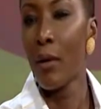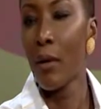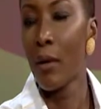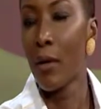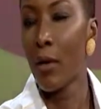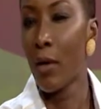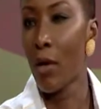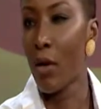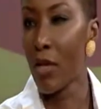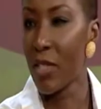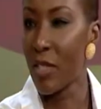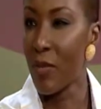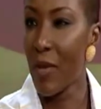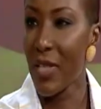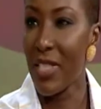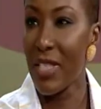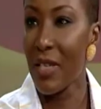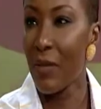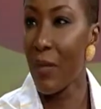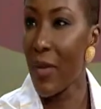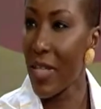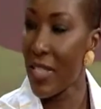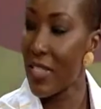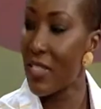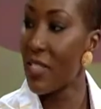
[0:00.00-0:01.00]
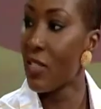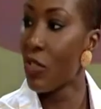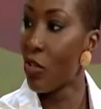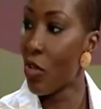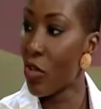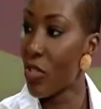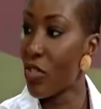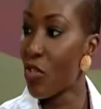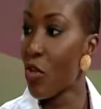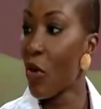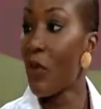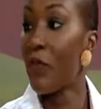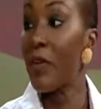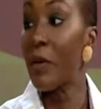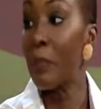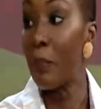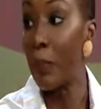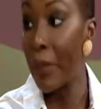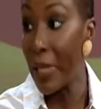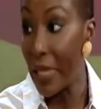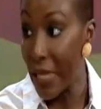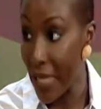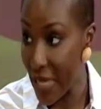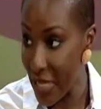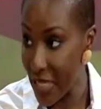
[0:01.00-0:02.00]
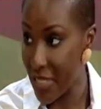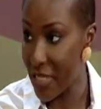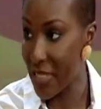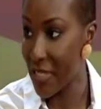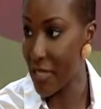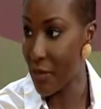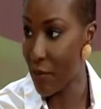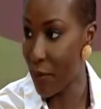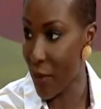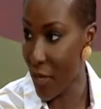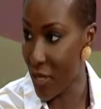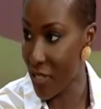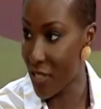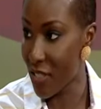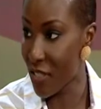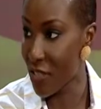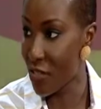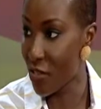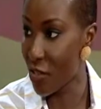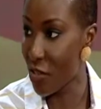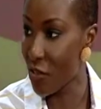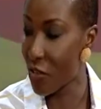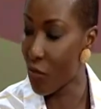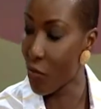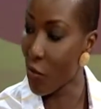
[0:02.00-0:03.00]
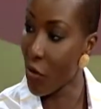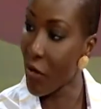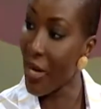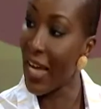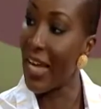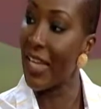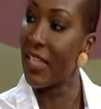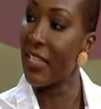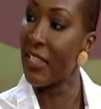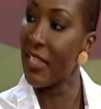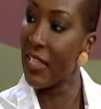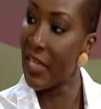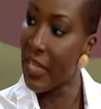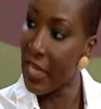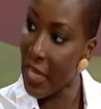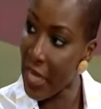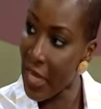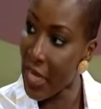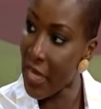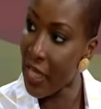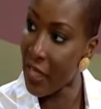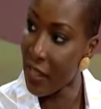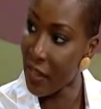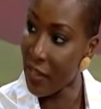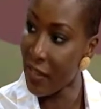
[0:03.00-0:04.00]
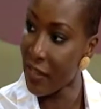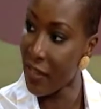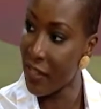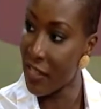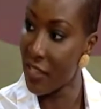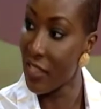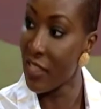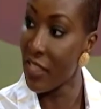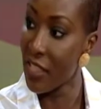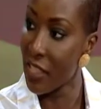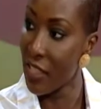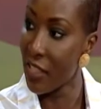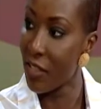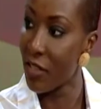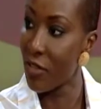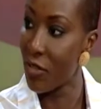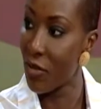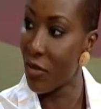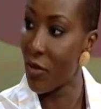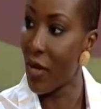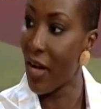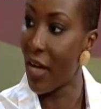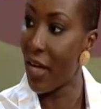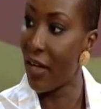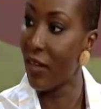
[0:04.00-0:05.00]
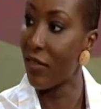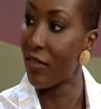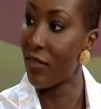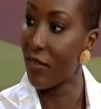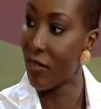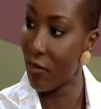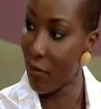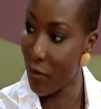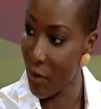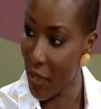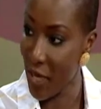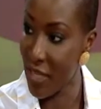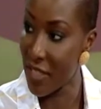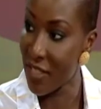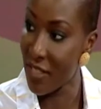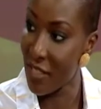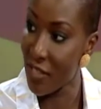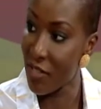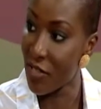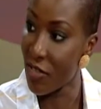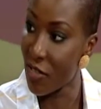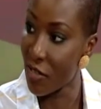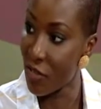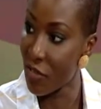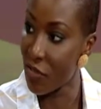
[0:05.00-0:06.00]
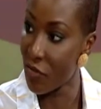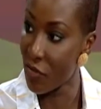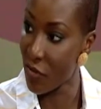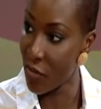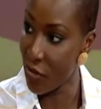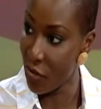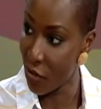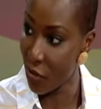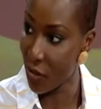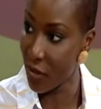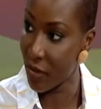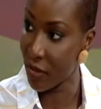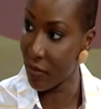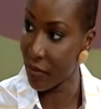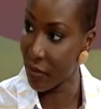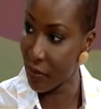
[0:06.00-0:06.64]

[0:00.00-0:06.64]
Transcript: cosmetic medicine does not replace plastic surgery, but can delay the need to have plastic surgery done.